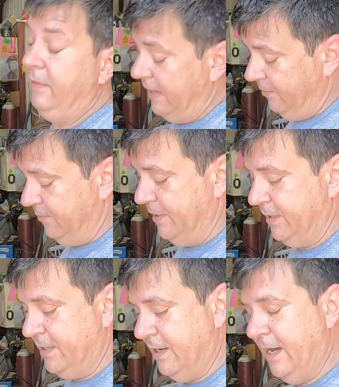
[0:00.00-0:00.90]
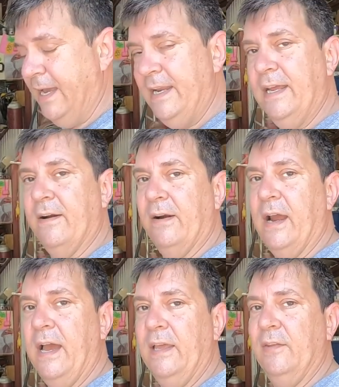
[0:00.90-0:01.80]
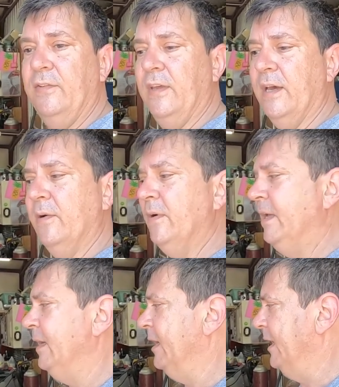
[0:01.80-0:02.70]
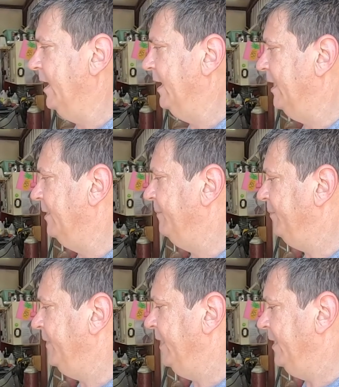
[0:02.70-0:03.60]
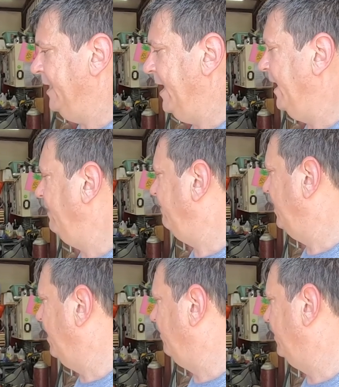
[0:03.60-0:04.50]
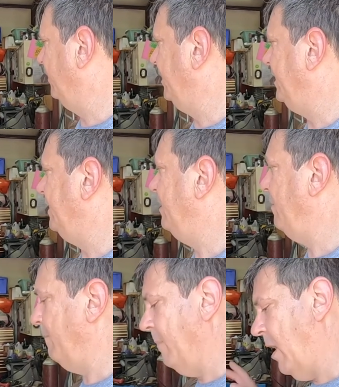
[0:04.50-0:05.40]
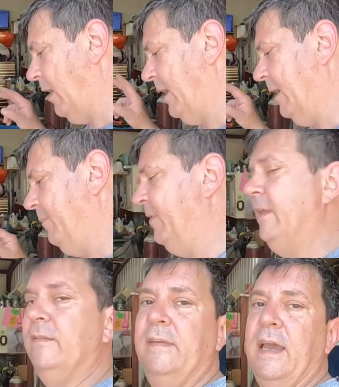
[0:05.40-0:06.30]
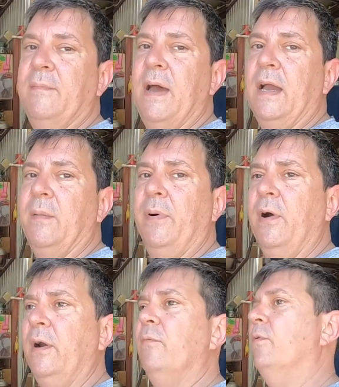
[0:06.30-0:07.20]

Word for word: That would be a good idea, right? So yeah, not really mock up and then take back apart.